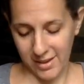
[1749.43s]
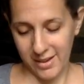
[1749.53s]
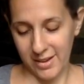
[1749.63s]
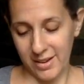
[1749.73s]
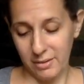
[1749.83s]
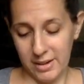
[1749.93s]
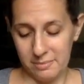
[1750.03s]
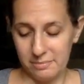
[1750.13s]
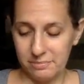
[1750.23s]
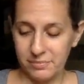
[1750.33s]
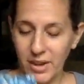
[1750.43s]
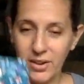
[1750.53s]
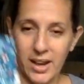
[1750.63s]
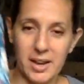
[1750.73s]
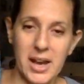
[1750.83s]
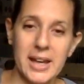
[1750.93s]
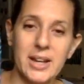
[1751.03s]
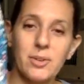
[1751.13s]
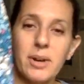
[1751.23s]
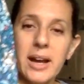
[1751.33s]
Anyway. Okay, hanging
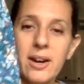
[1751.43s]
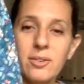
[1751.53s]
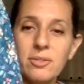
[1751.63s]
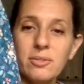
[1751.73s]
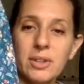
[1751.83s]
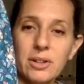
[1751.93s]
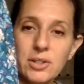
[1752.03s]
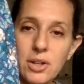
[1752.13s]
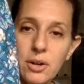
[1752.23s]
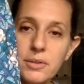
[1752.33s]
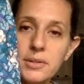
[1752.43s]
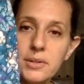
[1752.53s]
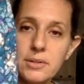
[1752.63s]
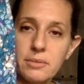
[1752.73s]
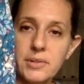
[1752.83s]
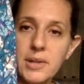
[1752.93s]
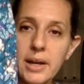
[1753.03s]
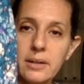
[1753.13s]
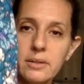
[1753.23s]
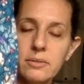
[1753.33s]
around, Vera Tote. This is
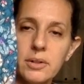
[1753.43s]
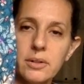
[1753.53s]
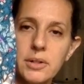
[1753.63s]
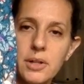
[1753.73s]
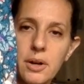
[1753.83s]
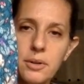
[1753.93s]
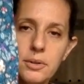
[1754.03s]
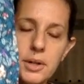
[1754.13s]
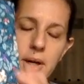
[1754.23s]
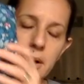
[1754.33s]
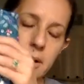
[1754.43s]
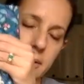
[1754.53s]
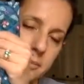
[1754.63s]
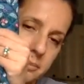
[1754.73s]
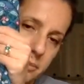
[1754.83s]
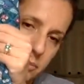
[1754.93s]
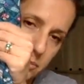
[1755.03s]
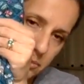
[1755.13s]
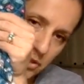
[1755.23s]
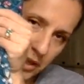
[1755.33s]
Recycle Vera Tote, um,
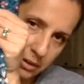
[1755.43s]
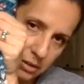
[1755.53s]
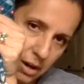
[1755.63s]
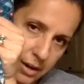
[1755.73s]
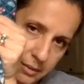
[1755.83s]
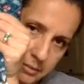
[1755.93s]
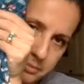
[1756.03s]
Recycle Cotton.